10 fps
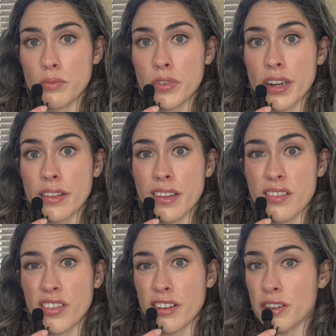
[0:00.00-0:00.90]
reading
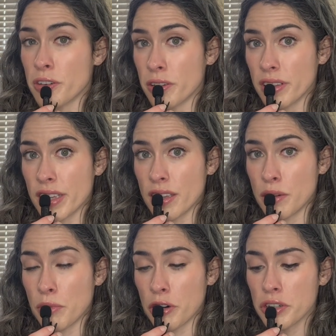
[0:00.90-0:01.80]
that very early
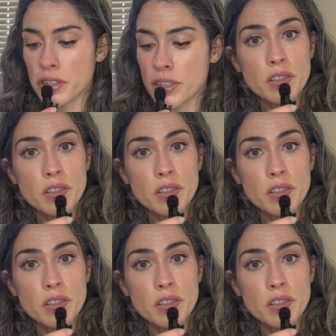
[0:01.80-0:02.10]
in March.